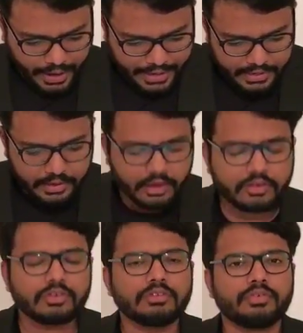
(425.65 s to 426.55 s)

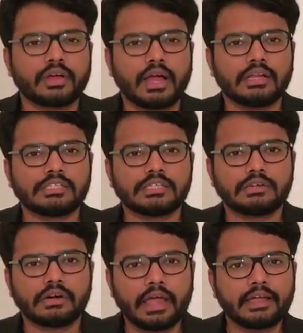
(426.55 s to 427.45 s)
indications for
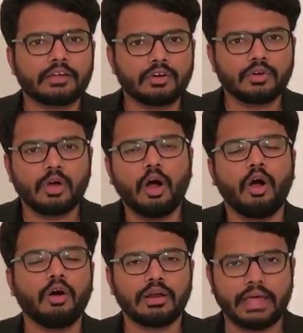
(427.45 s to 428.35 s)
culture include
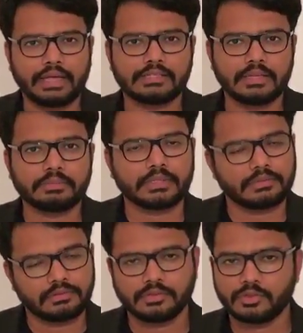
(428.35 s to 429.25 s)
all except.
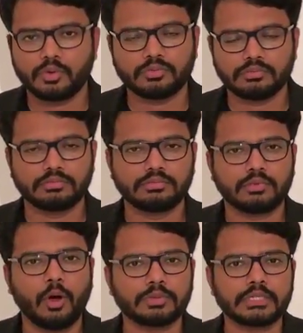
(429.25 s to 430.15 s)
So
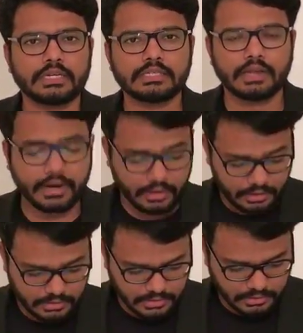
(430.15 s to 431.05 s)
option D is the right
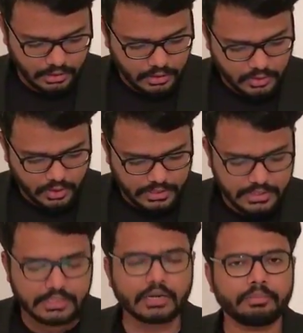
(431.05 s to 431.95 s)
answer. So I'll
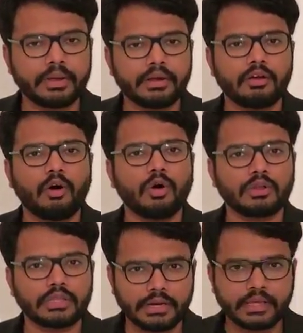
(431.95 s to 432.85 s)
just repeat all the
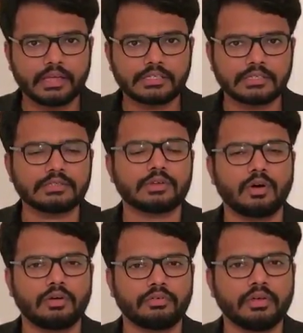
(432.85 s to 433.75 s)
indications
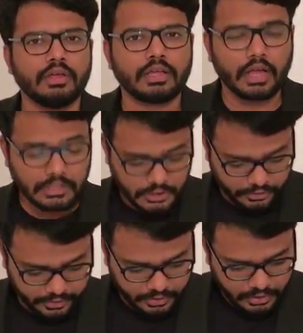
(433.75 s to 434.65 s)
of
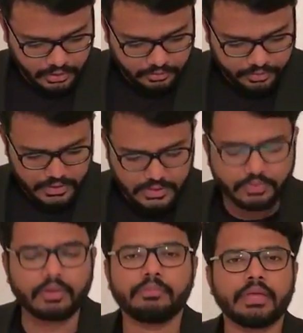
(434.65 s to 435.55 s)
culturing. First
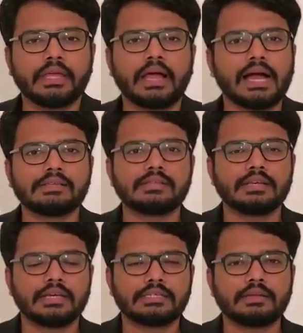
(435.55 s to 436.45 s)
one being
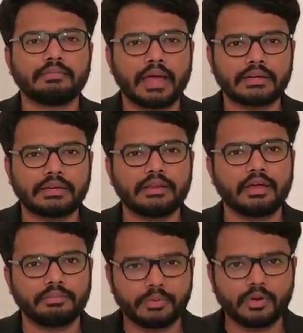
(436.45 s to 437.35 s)
isolating bacteria
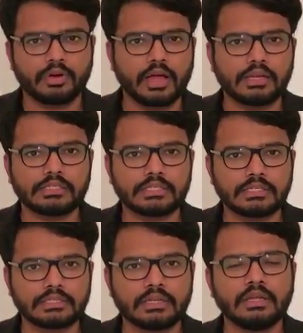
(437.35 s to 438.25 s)
in pure
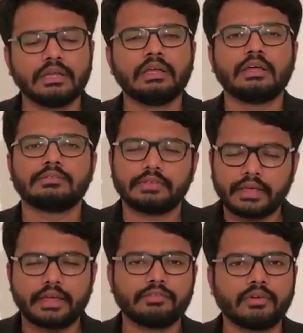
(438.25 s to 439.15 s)
cultures.
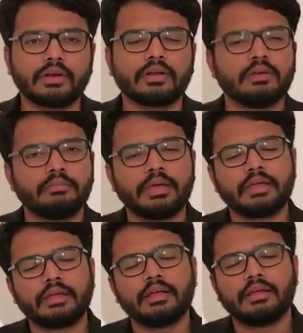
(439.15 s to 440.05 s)
Second one
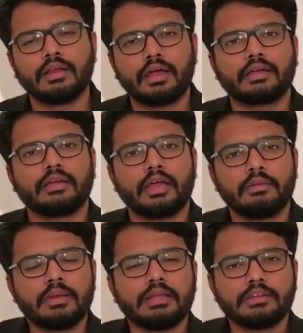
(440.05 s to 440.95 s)
being like
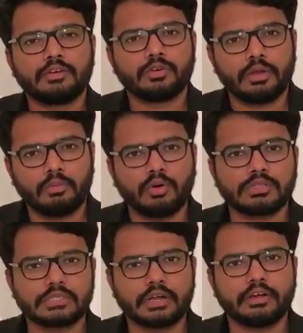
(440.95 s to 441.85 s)
ability to
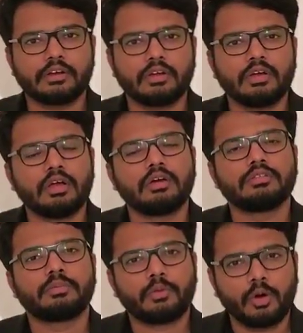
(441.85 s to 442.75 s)
demonstrate the
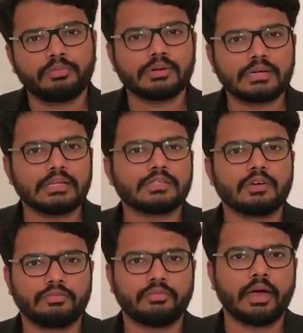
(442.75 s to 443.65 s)
properties
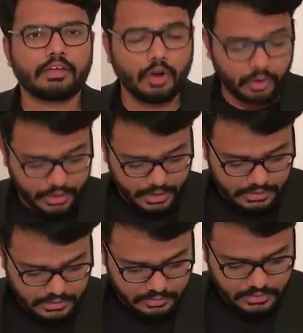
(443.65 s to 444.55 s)
of
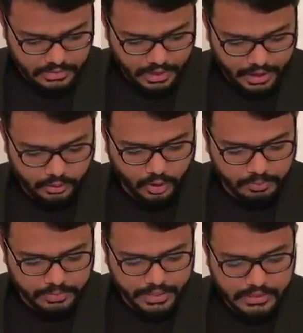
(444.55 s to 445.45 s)
microorganisms and to
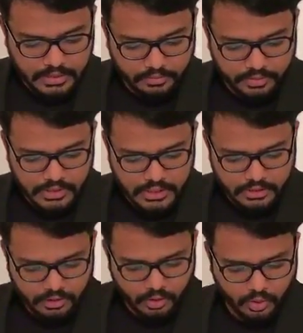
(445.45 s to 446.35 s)
obtain
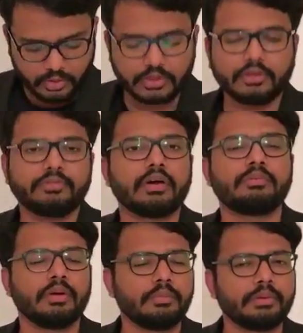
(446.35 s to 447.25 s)
sufficient growth for
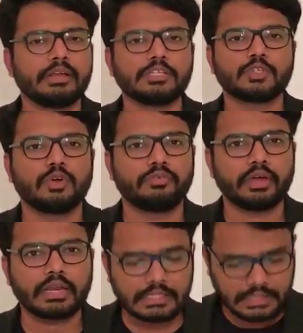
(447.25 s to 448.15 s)
preparation of
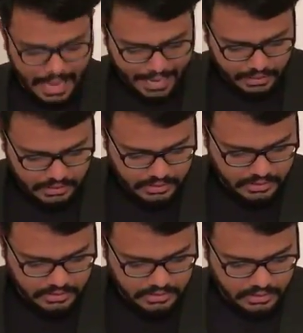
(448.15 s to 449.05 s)
various
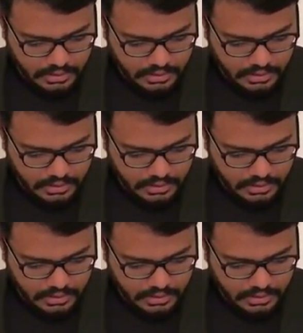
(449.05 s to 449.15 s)
antigens